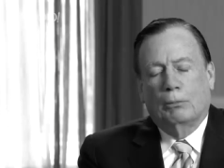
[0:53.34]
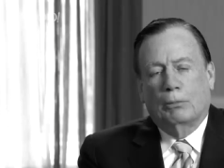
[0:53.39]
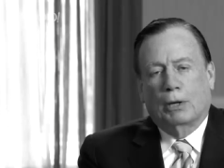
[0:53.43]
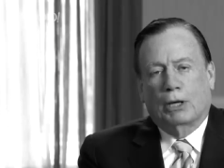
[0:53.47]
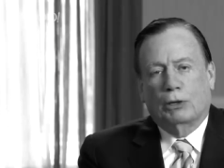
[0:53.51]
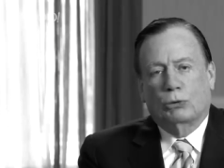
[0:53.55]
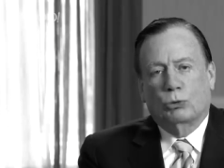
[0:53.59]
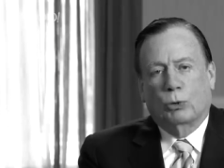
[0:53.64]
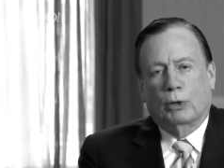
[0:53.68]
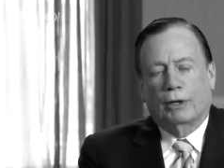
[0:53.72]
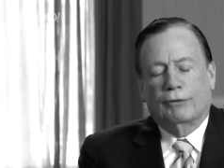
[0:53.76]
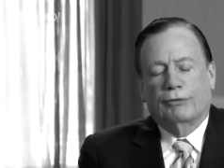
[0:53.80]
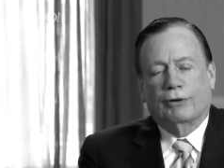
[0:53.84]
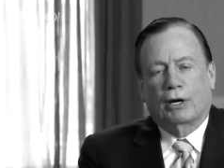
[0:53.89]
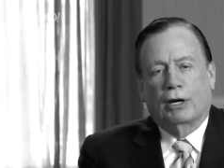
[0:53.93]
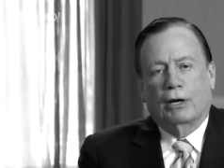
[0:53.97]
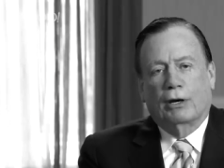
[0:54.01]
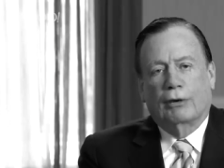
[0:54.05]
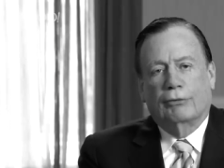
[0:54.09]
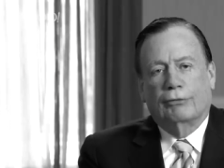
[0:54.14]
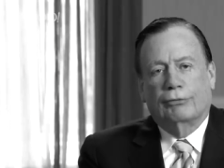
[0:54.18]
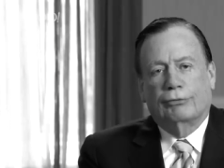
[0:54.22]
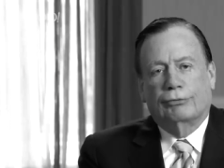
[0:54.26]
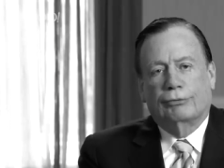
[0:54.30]
About
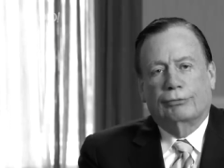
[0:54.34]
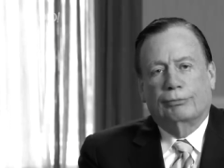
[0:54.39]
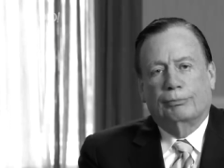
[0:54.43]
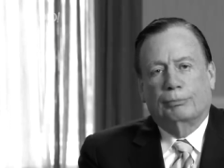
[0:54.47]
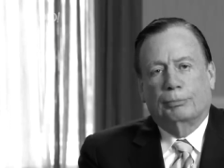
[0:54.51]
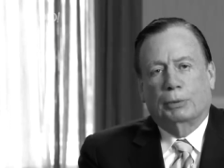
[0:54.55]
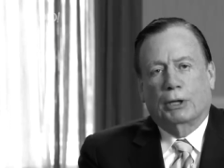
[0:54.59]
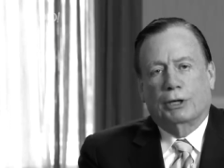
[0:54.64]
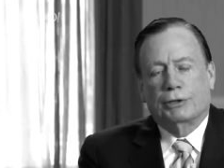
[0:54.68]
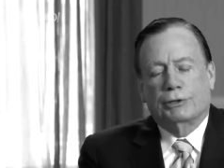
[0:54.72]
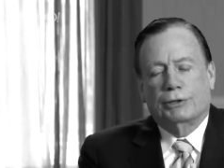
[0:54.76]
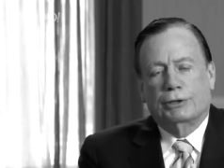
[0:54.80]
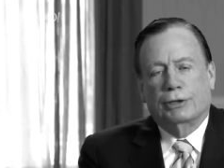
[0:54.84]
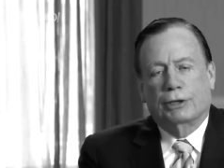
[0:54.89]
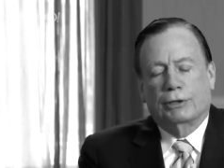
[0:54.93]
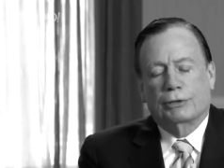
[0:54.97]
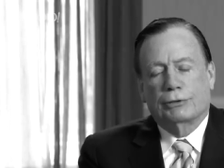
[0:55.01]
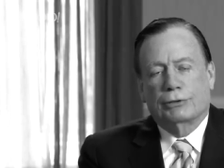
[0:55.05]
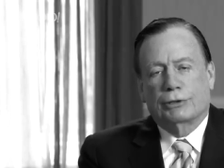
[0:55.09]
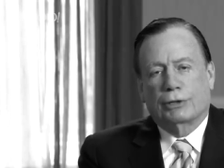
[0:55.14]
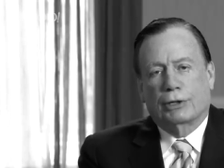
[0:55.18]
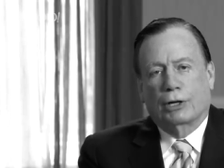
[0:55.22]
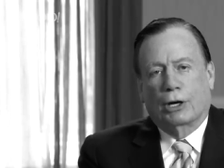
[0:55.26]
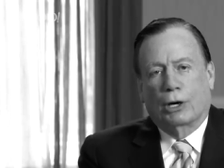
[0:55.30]
25 plus
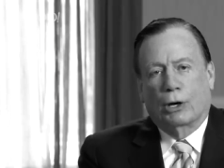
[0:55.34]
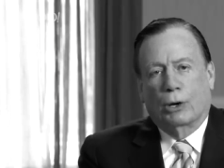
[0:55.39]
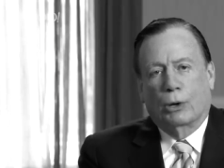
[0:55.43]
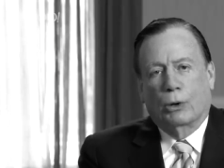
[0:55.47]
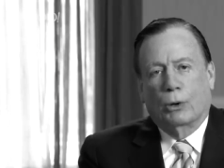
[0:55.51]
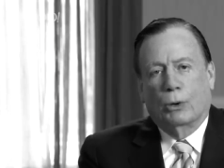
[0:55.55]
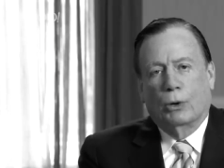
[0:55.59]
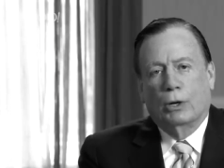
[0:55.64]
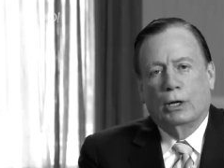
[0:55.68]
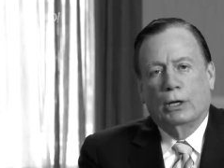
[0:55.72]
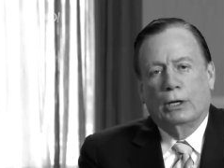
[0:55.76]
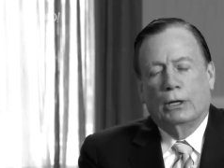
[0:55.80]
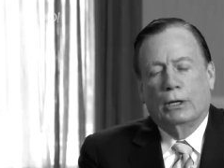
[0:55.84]
years ago,